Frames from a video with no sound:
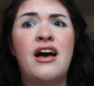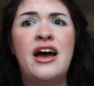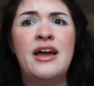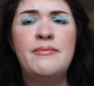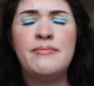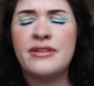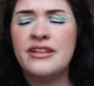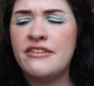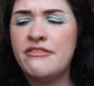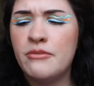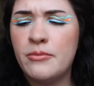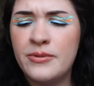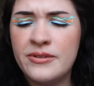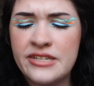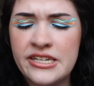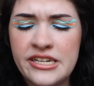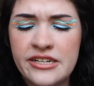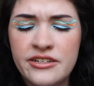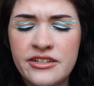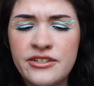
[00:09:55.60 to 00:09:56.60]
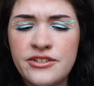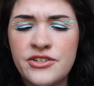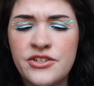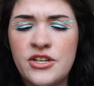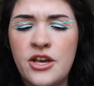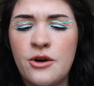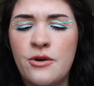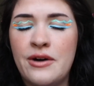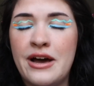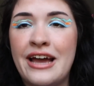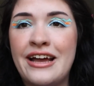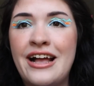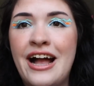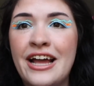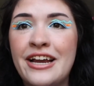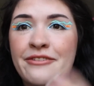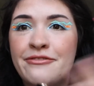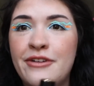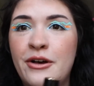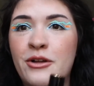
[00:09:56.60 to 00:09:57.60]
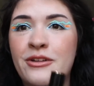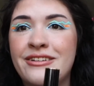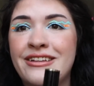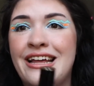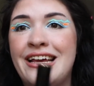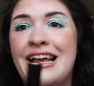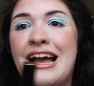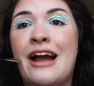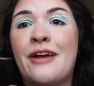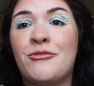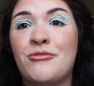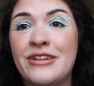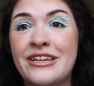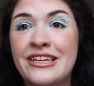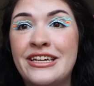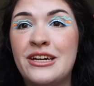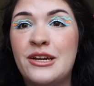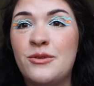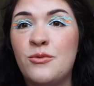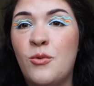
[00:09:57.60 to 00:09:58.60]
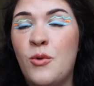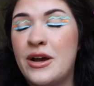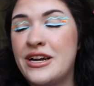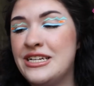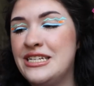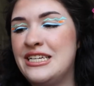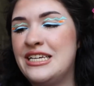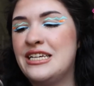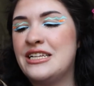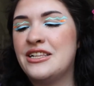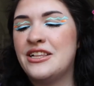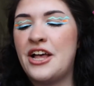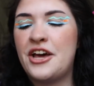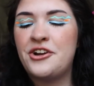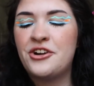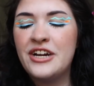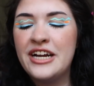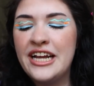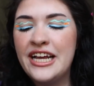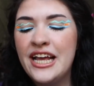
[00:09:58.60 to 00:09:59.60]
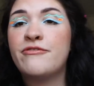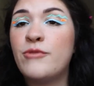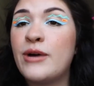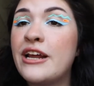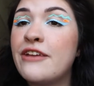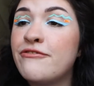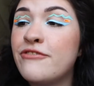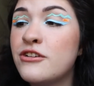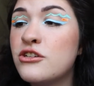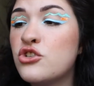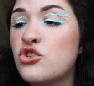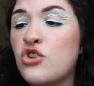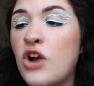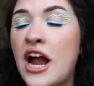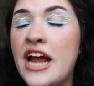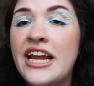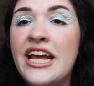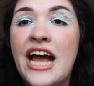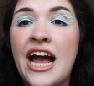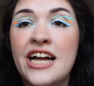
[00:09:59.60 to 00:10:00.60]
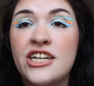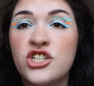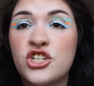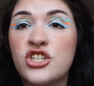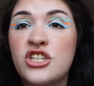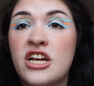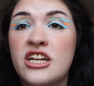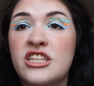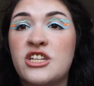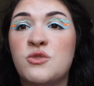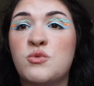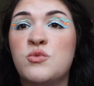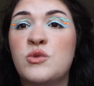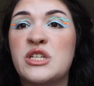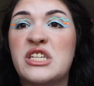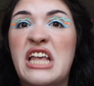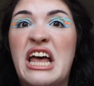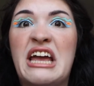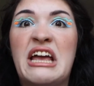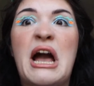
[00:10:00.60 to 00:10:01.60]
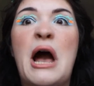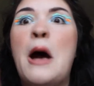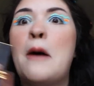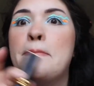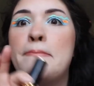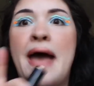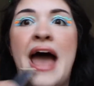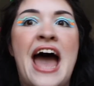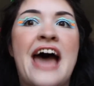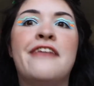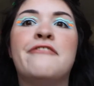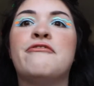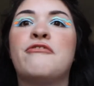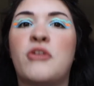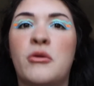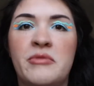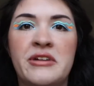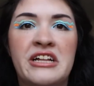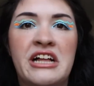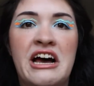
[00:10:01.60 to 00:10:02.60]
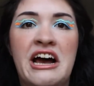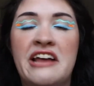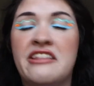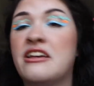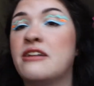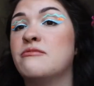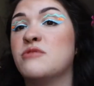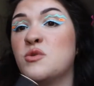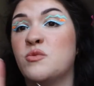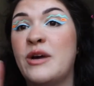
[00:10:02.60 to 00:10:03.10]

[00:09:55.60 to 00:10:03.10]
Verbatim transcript: Unbelievable deal. So I kind of felt like I really didn't want to declutter it. When I first tried it, I just thought this was like a bad formula. I thought it was